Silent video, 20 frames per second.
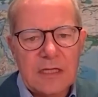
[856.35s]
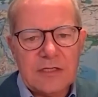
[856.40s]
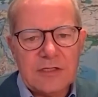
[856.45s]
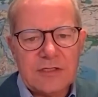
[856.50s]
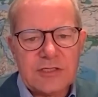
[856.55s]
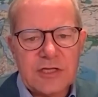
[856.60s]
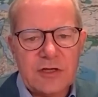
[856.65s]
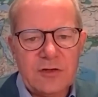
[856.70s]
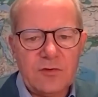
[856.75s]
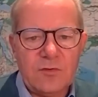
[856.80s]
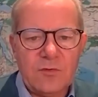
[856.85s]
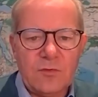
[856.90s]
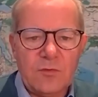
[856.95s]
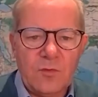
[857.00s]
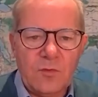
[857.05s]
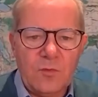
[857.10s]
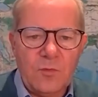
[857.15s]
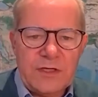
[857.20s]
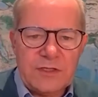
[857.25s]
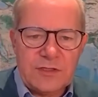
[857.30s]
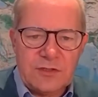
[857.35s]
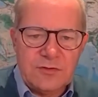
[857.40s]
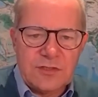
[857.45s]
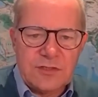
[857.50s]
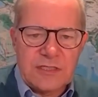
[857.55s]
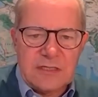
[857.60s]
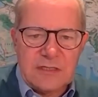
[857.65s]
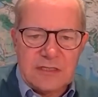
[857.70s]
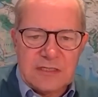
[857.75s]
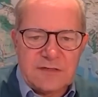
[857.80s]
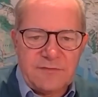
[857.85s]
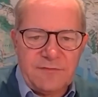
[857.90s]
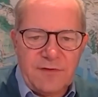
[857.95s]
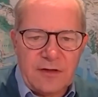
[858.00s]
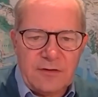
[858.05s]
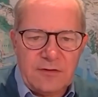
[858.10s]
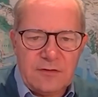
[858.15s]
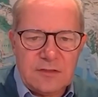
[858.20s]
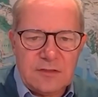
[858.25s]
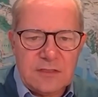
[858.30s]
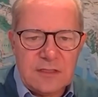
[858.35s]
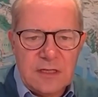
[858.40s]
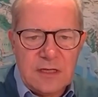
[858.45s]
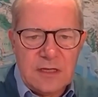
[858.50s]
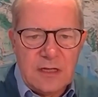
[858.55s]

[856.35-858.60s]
So we do see this fund